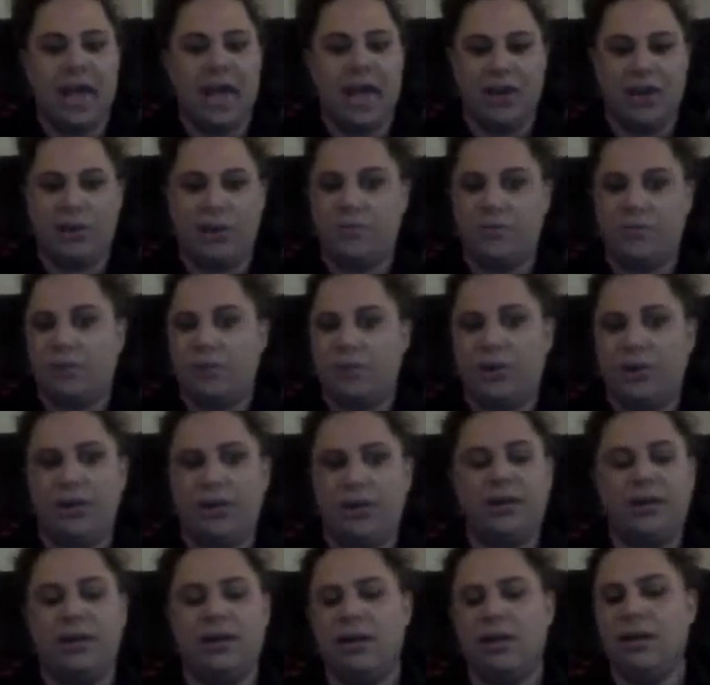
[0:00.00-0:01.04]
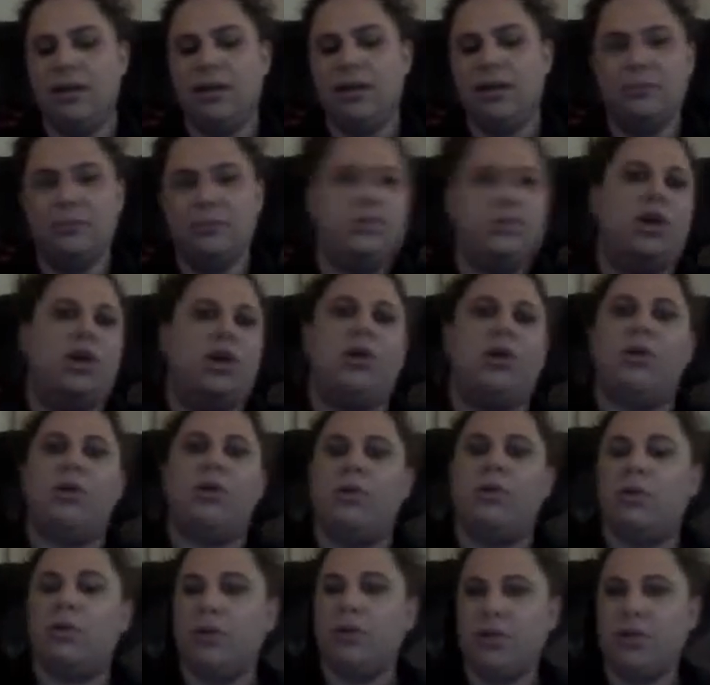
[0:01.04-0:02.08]
You can put,
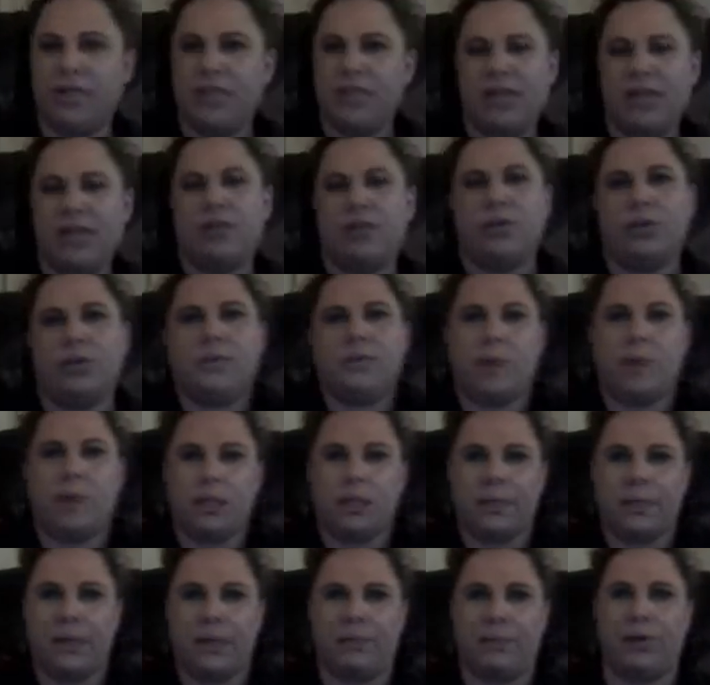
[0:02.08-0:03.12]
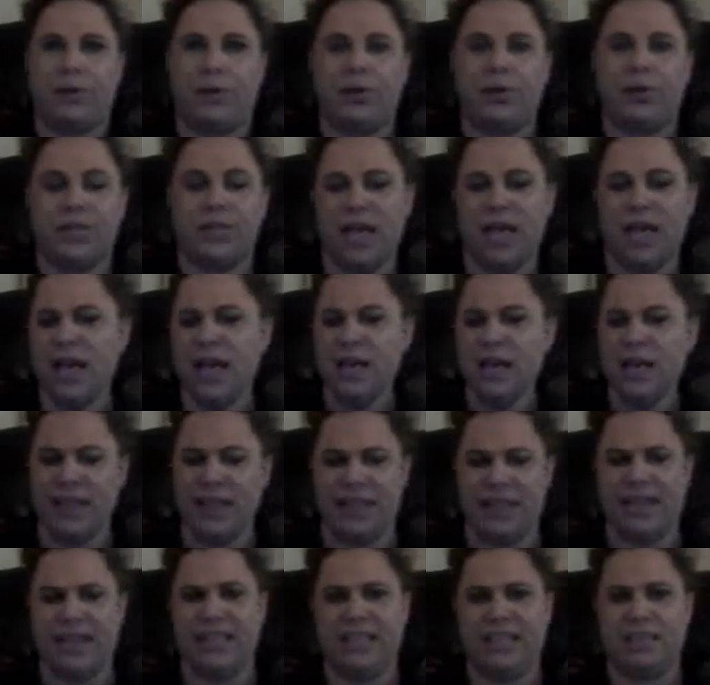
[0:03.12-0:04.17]
so you said on the response papers
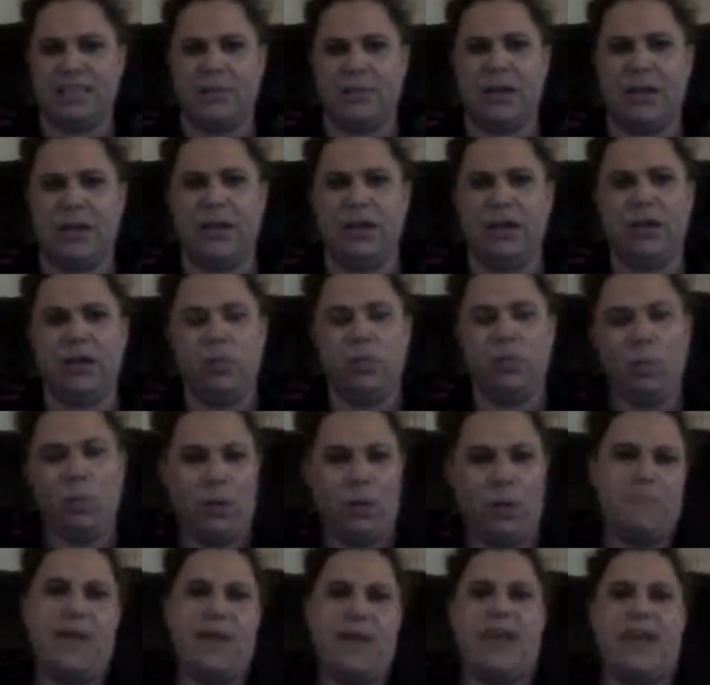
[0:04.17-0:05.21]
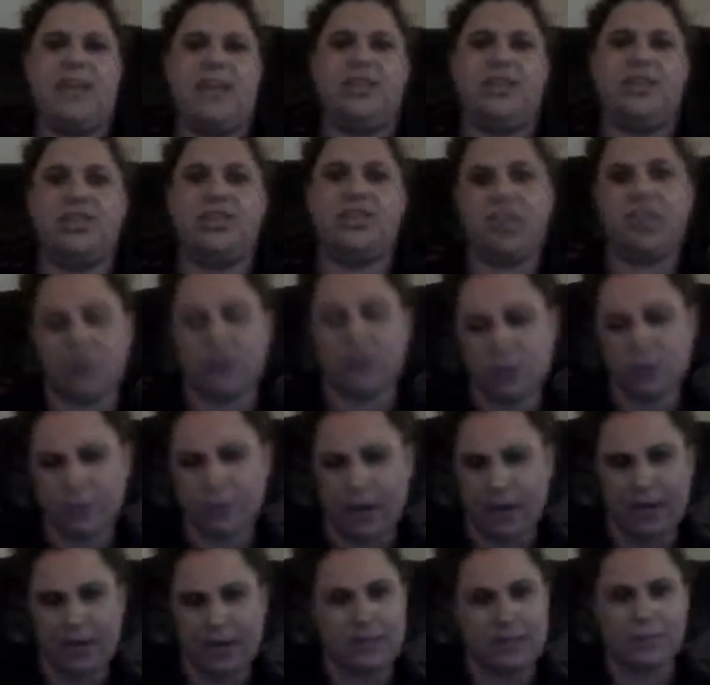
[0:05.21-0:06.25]
that they need to be 1 page, single
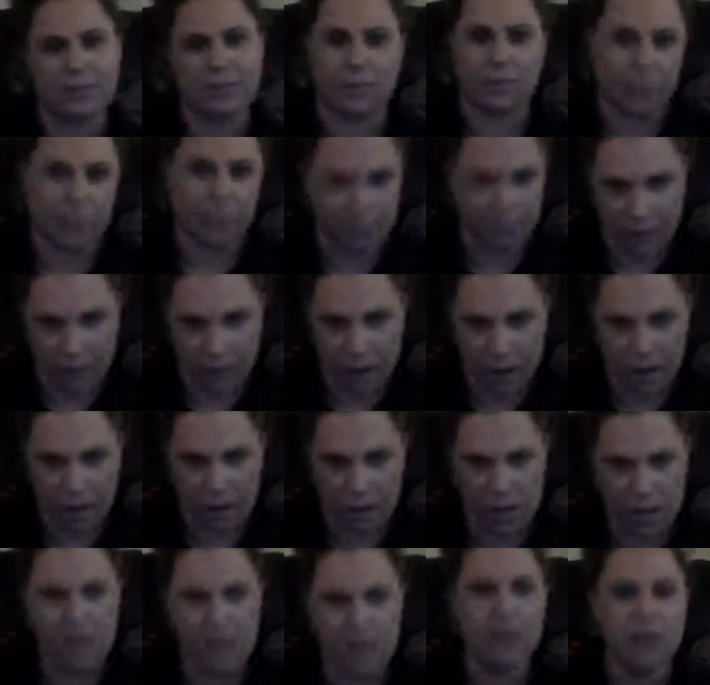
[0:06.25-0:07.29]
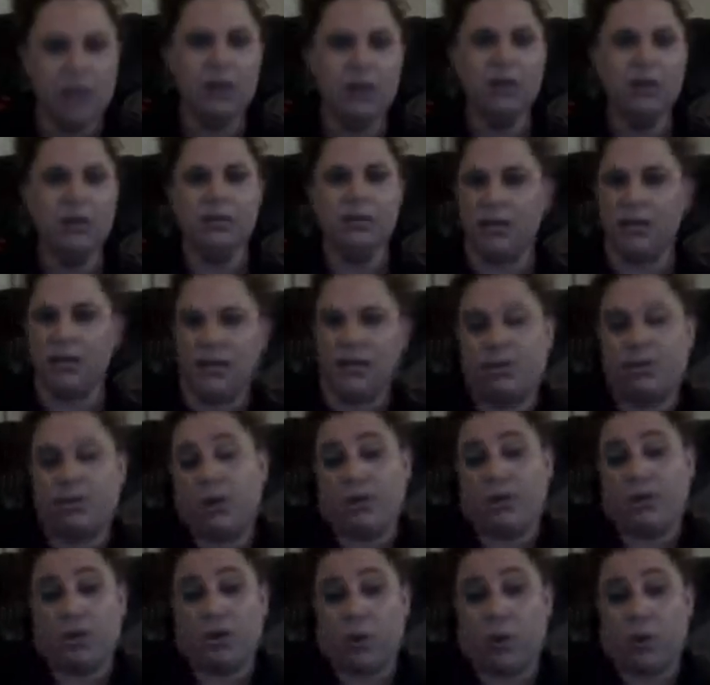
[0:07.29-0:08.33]
space, blah, blah, blah. And then
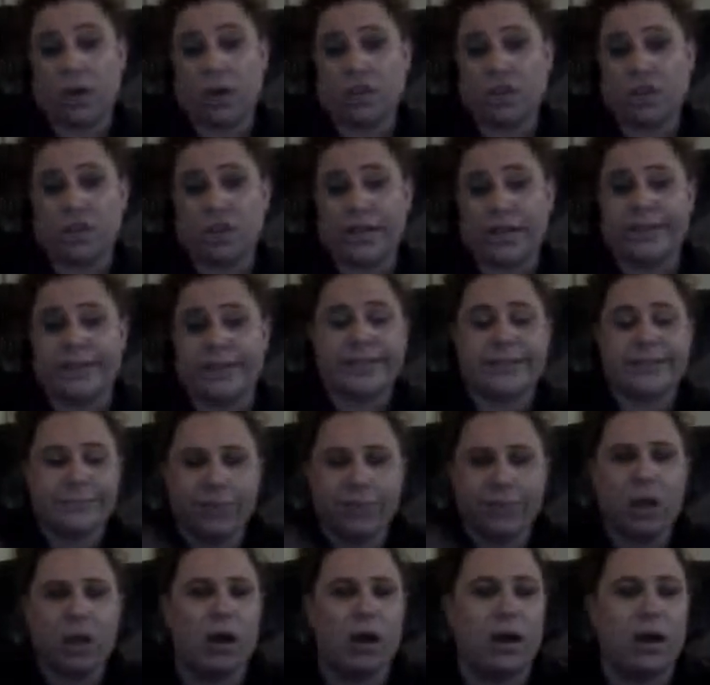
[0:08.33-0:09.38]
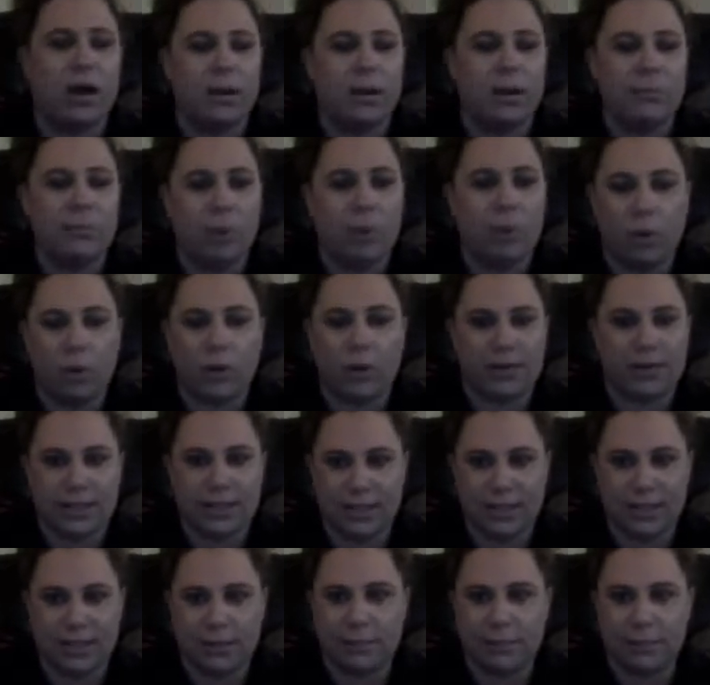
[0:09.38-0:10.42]
whatever your question is, or on the
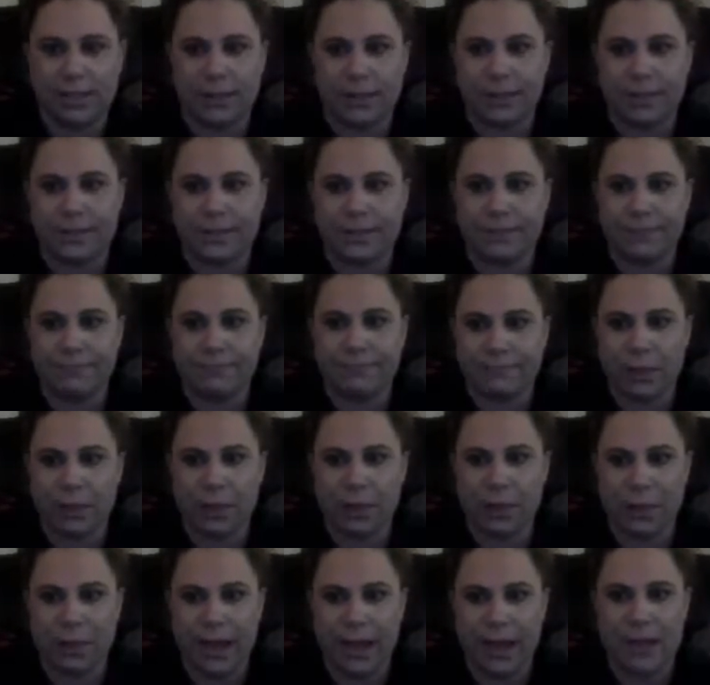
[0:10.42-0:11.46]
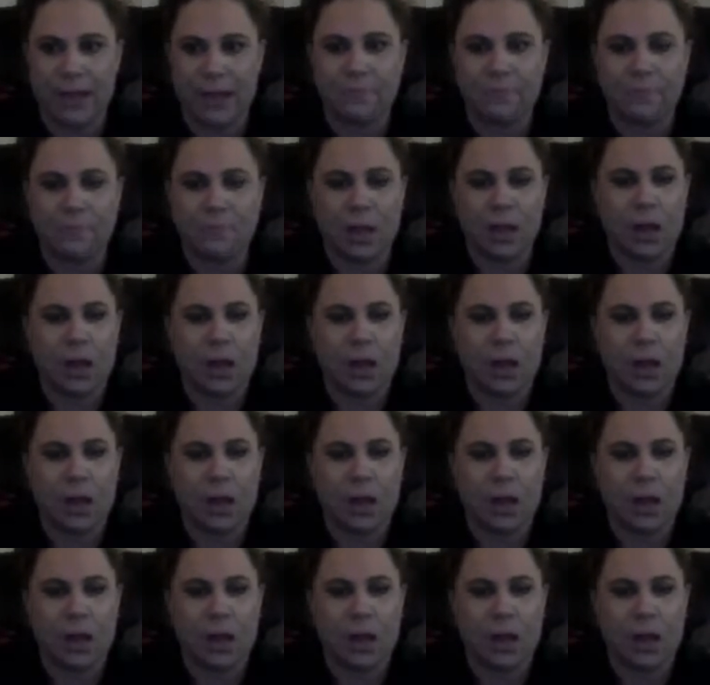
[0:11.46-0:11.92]
syllabus. Okay.